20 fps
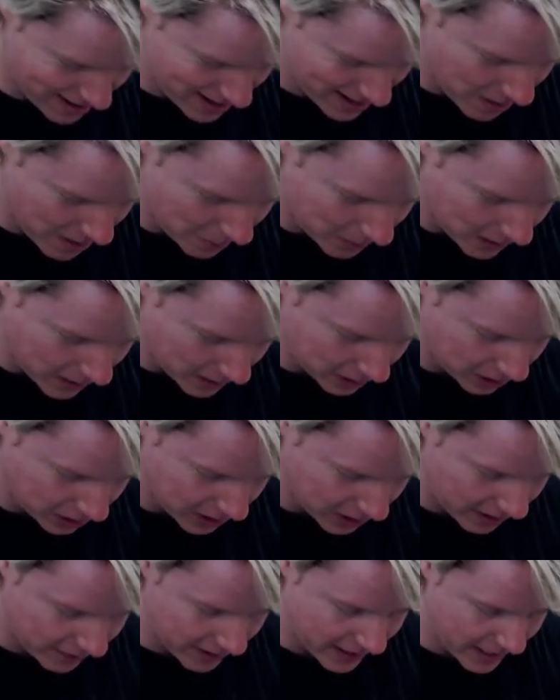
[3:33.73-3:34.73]
I'm going to
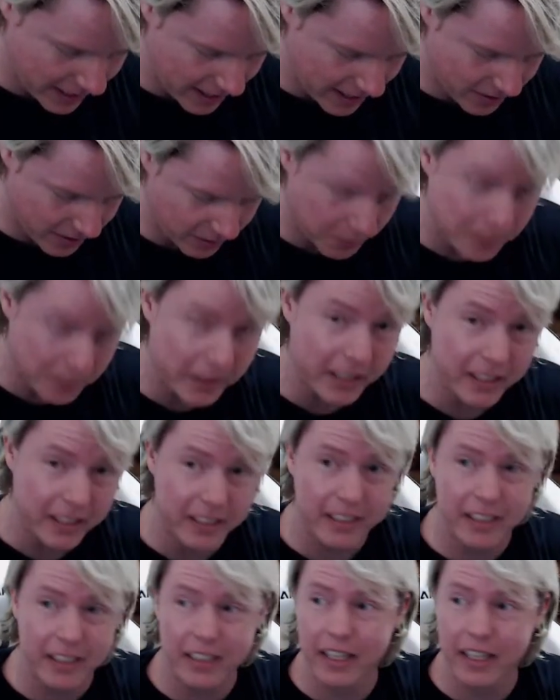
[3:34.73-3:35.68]
shave it down a bit.